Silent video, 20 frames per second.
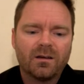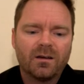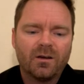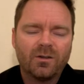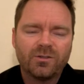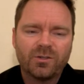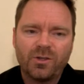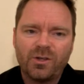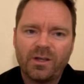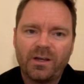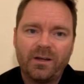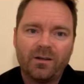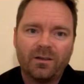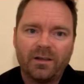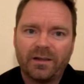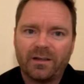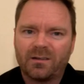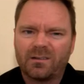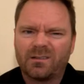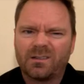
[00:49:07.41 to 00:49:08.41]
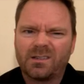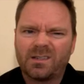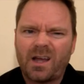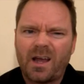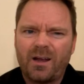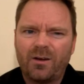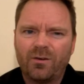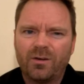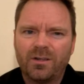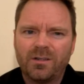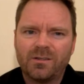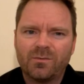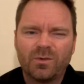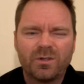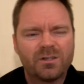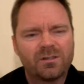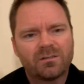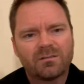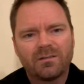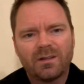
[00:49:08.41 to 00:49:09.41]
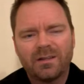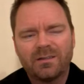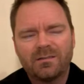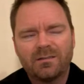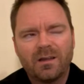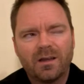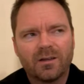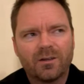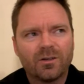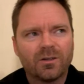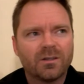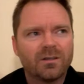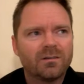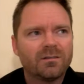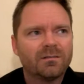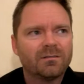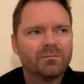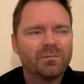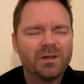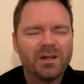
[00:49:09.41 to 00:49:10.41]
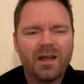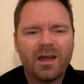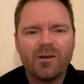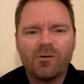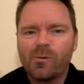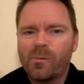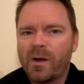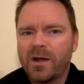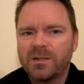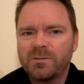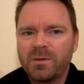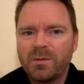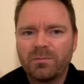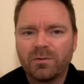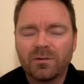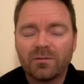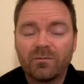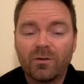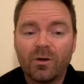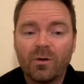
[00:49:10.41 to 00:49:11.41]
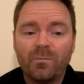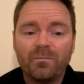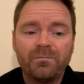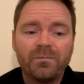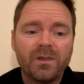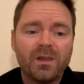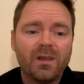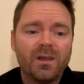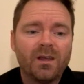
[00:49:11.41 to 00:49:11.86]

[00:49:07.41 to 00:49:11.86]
also you can hear sirens, which that's not good, but it kind of reminds people of Rome.